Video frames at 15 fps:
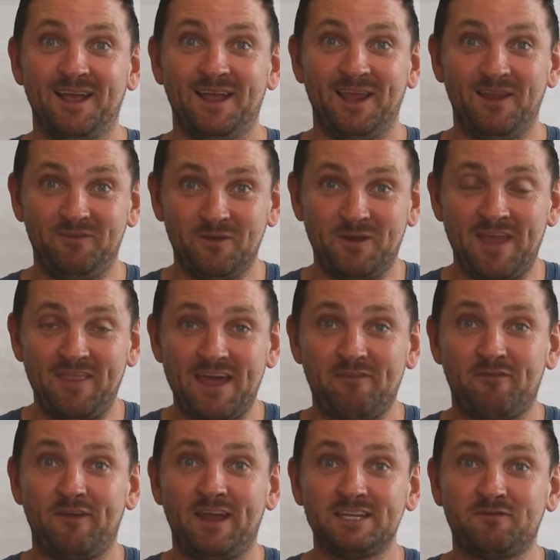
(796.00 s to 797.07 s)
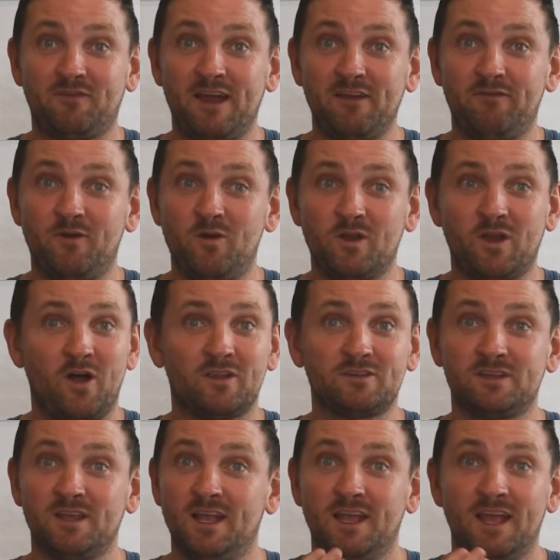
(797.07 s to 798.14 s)
If you get that first 5 phone
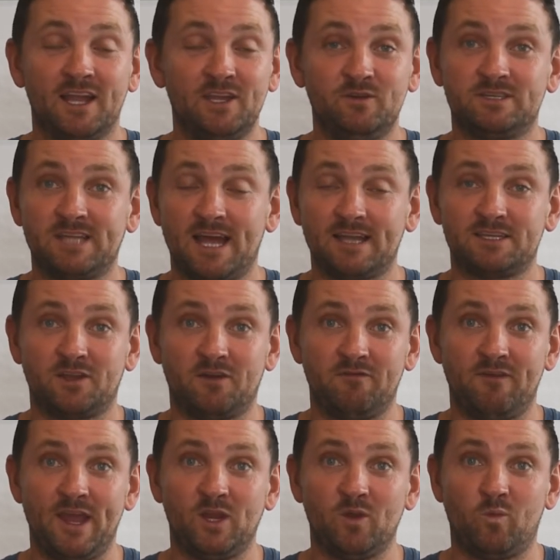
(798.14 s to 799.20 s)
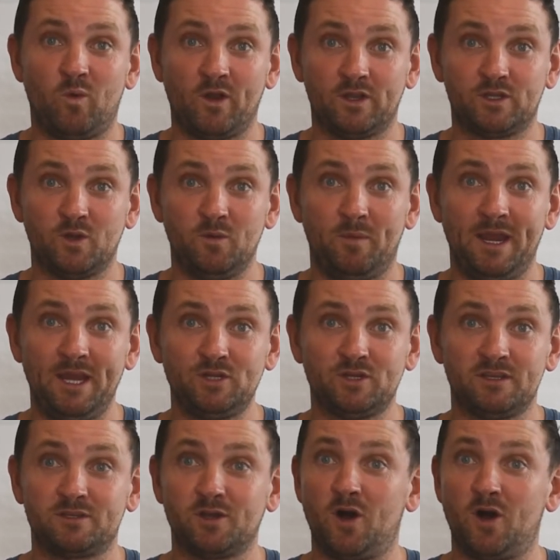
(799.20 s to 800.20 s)
calls and you start to convert your 1 or 2 patients,